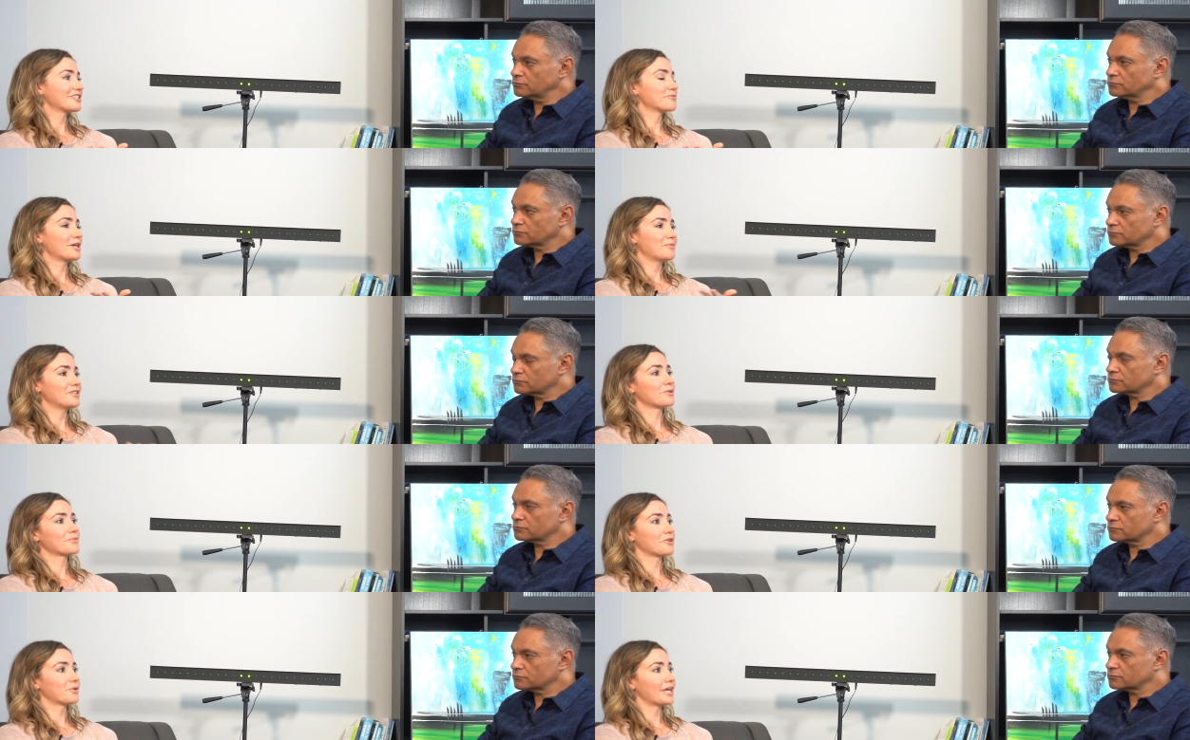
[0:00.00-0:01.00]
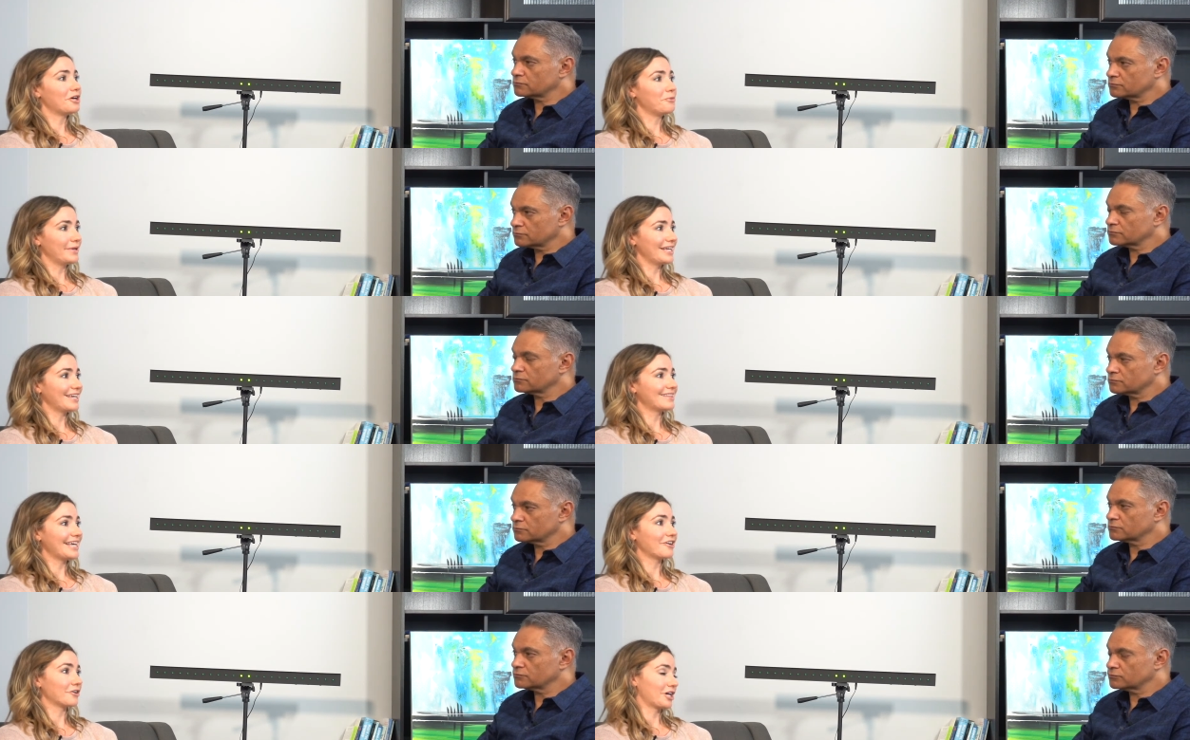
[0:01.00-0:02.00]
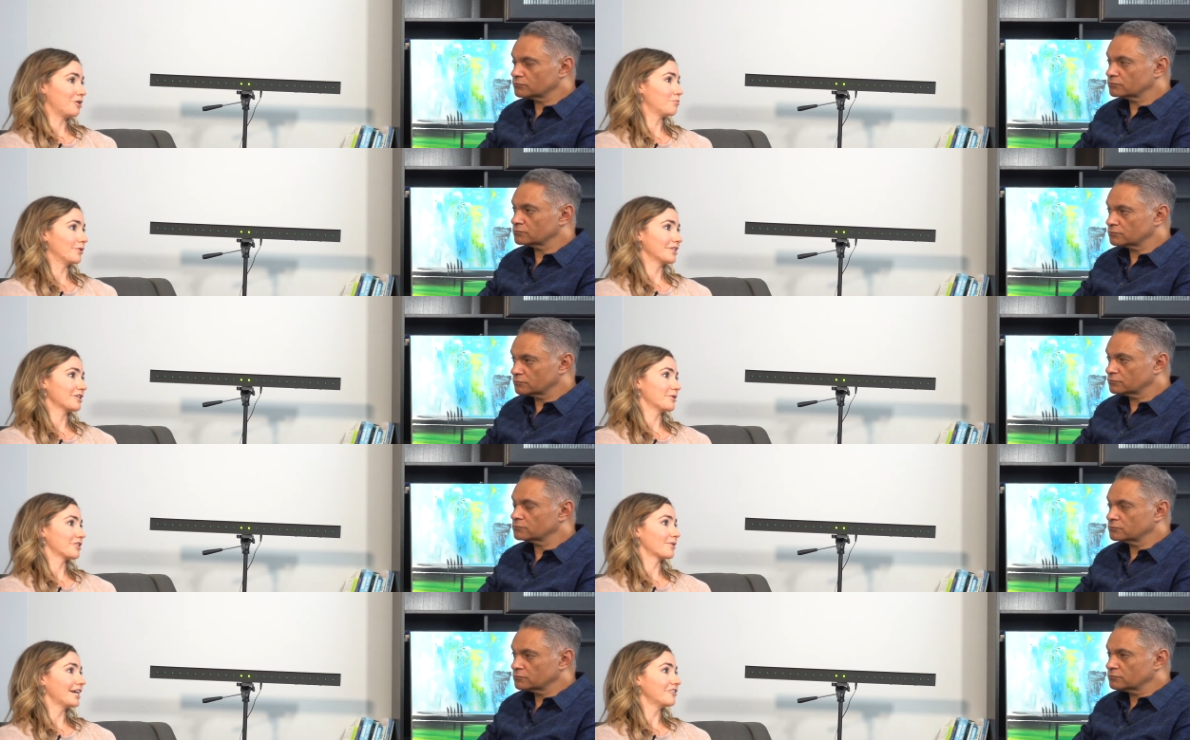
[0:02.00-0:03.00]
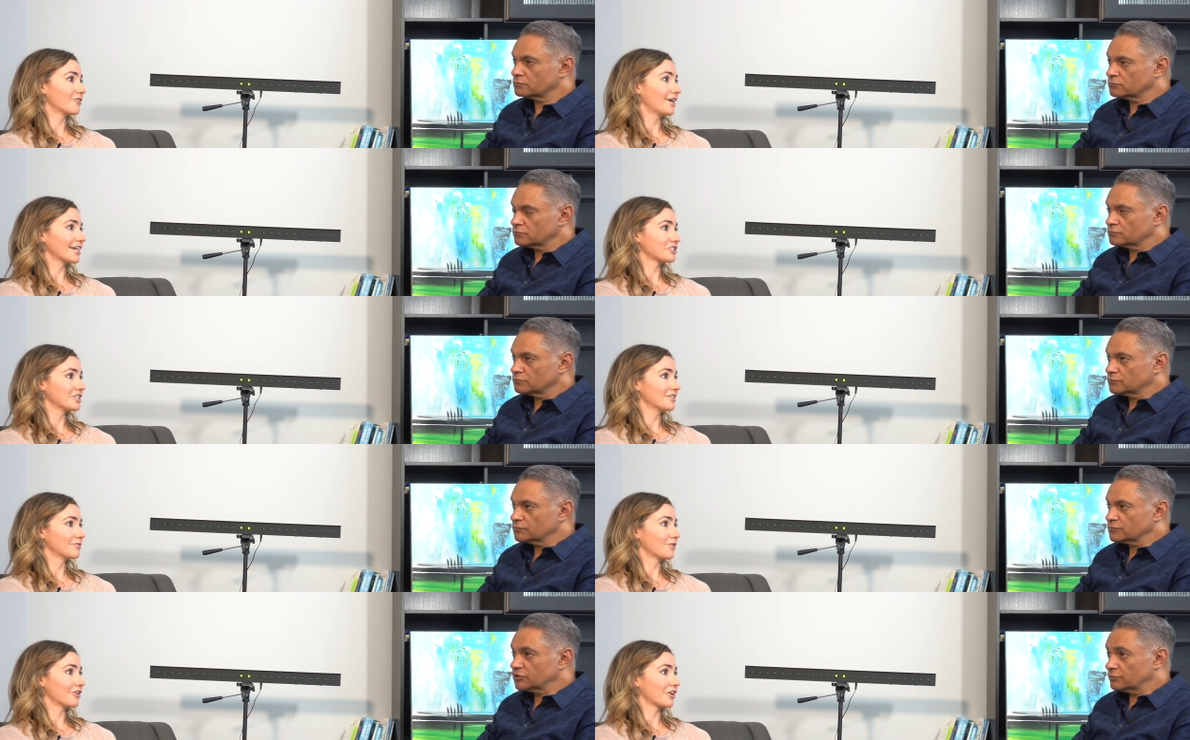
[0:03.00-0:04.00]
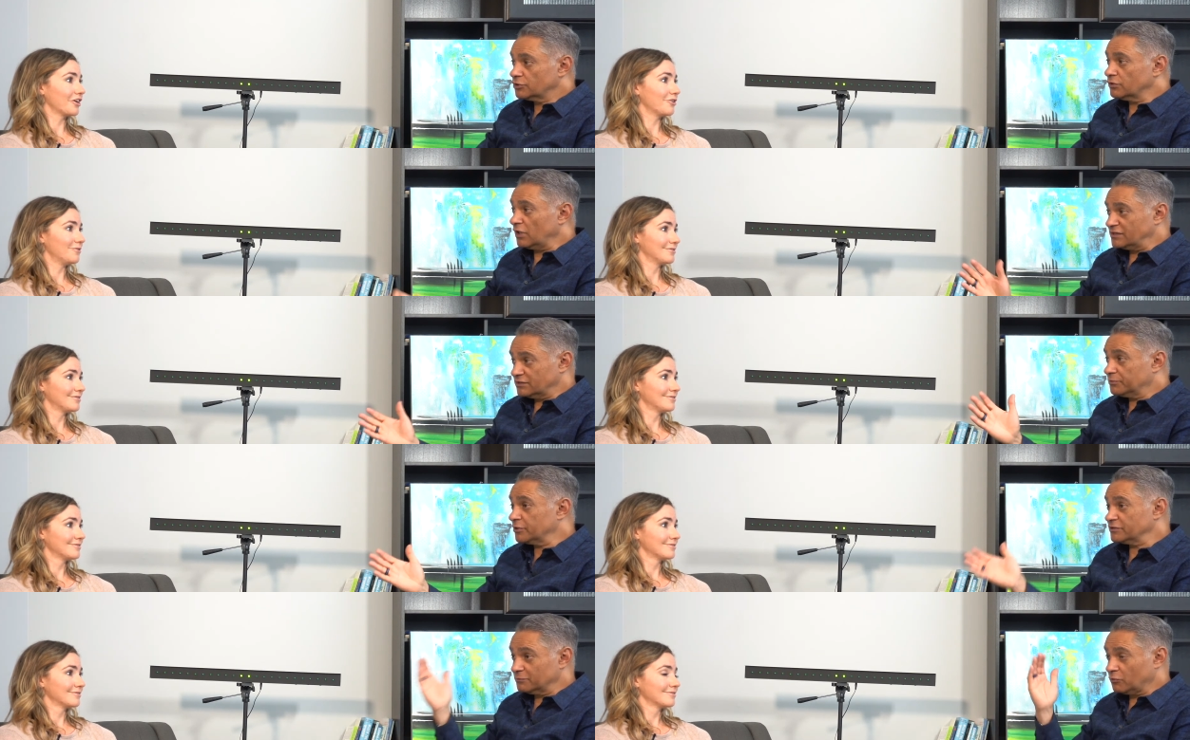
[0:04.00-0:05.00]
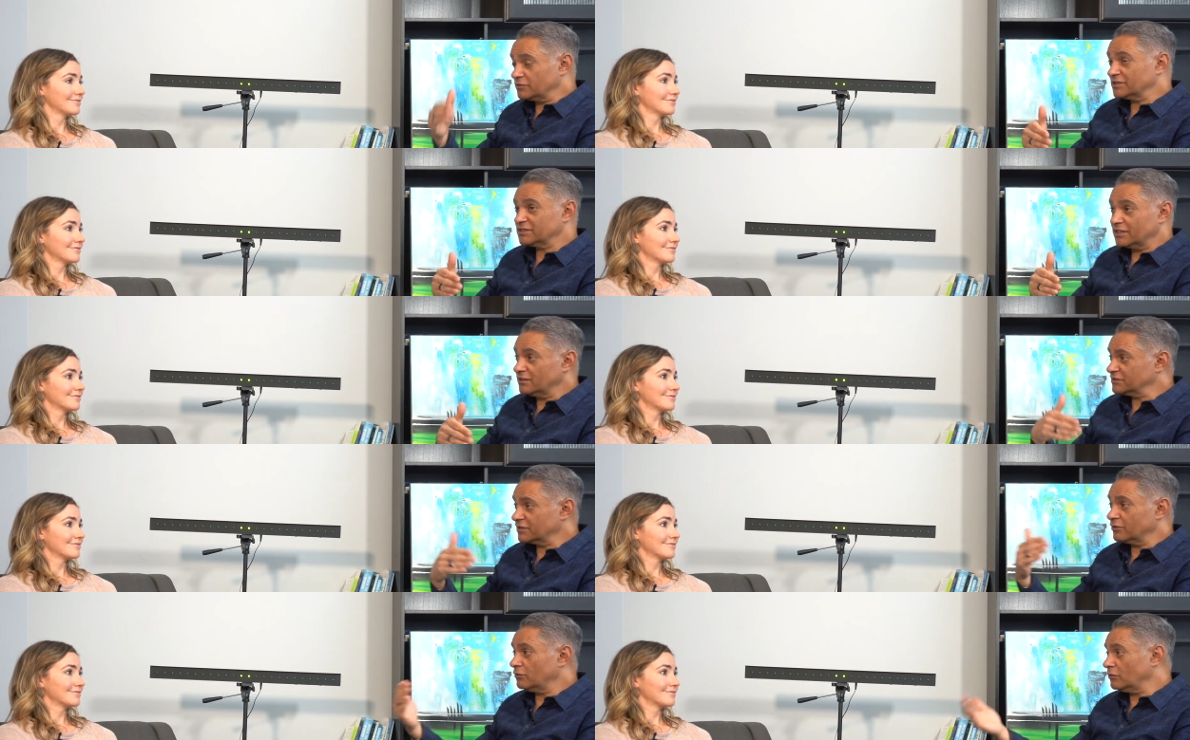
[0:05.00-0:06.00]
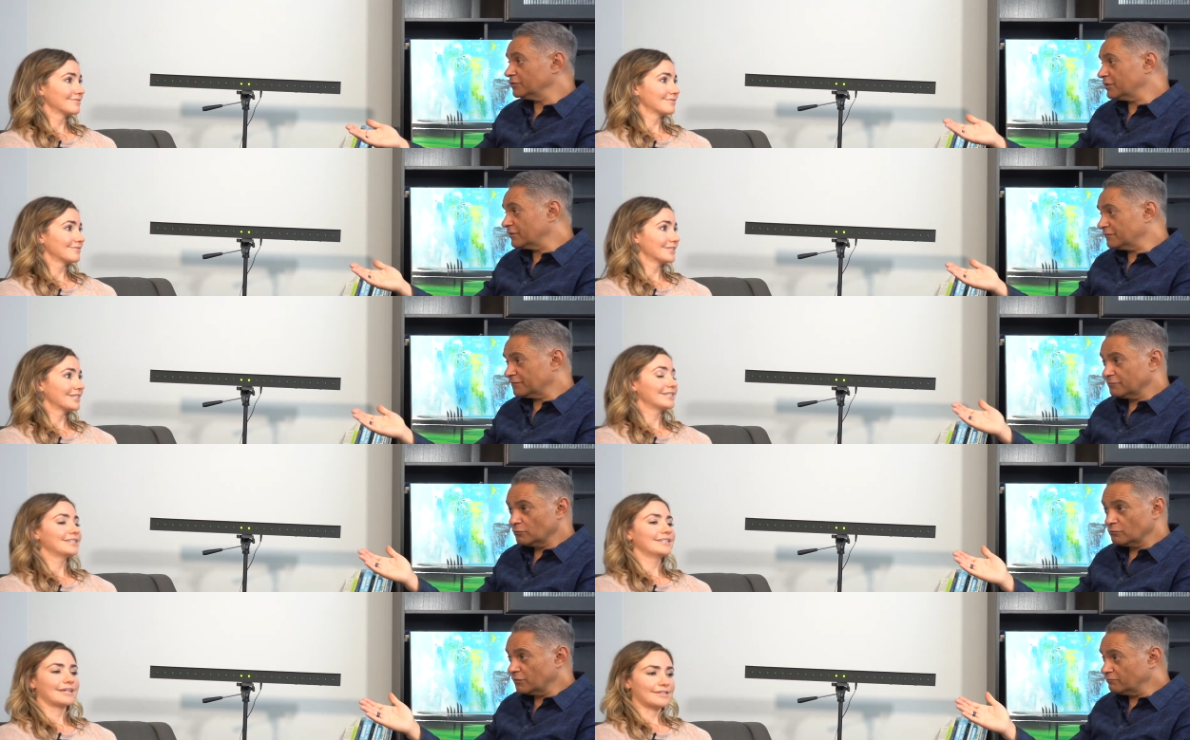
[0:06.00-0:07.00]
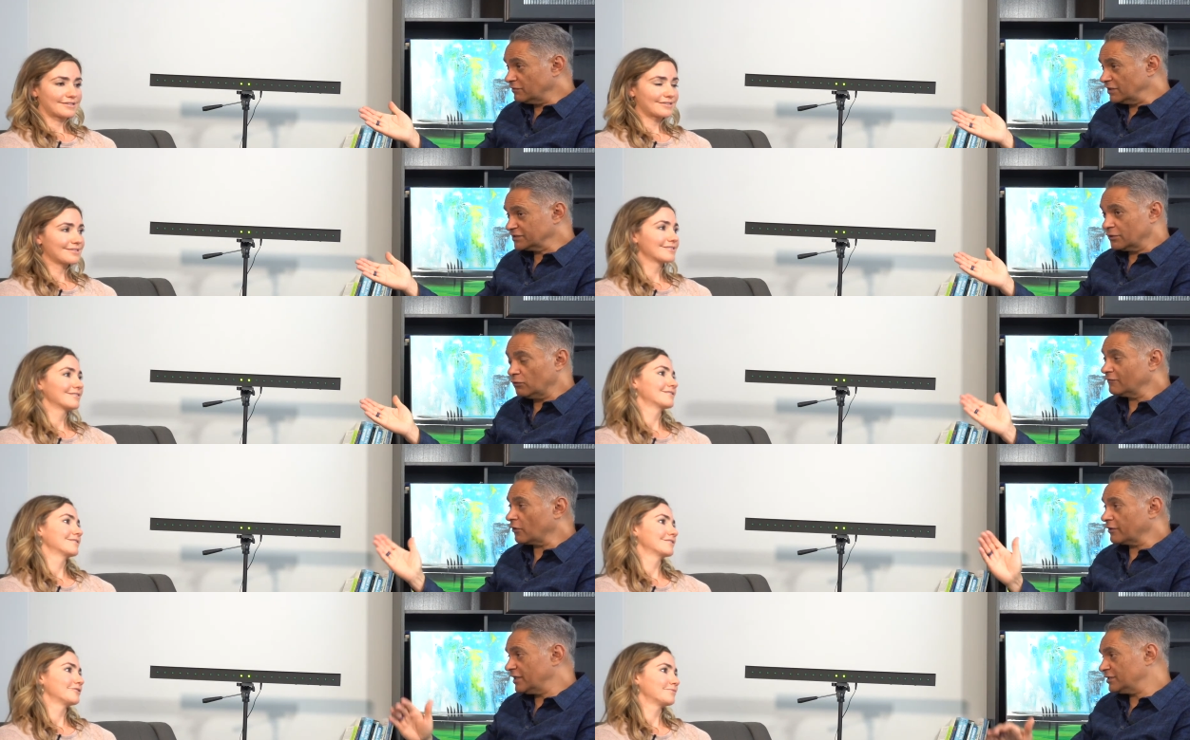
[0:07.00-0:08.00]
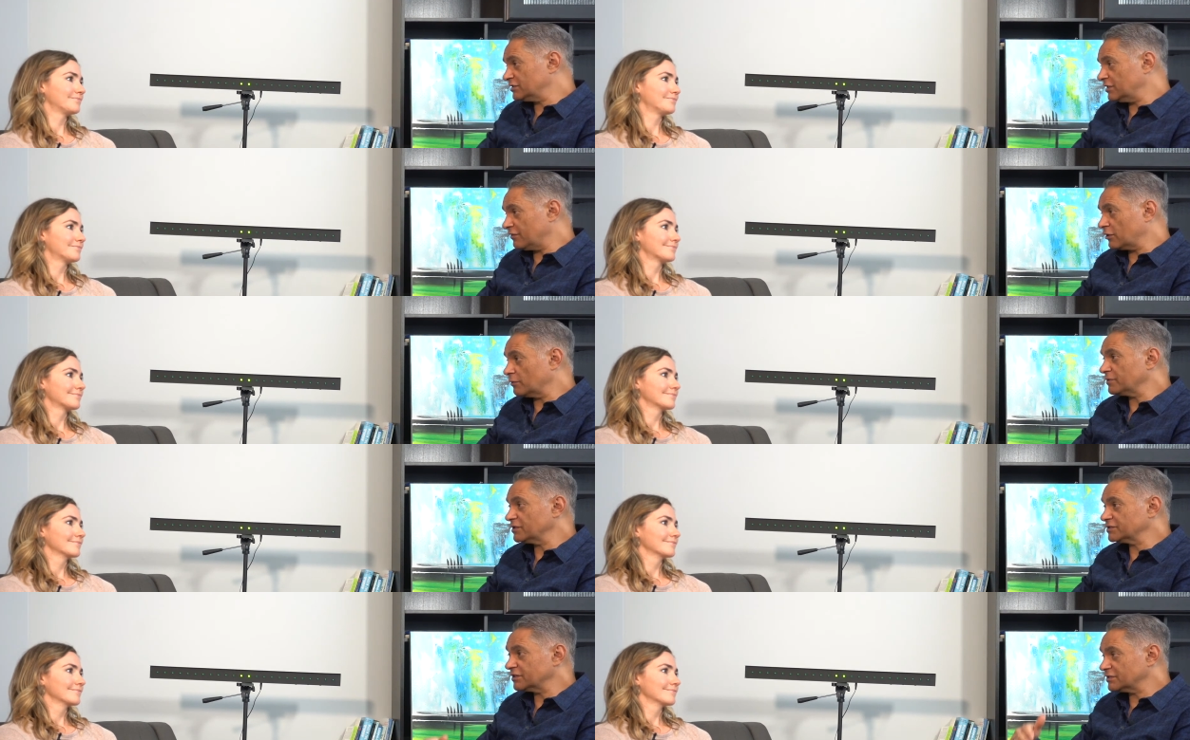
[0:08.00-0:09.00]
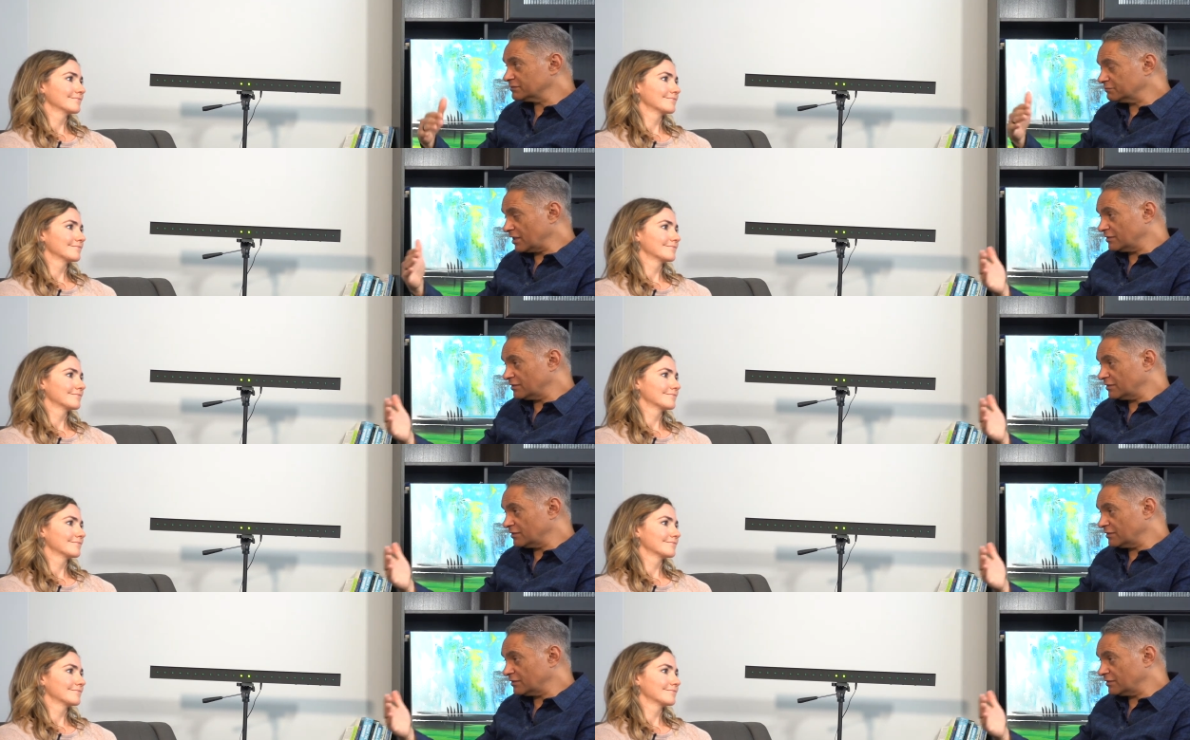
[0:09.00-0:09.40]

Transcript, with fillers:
Speaker 1: this might be something that would help me," and they could help point them in the right direction of where so to go. So utilizing
Speaker 2: peer support to say, "Let's get a hold of yes, let's get a hold of our agency therapist and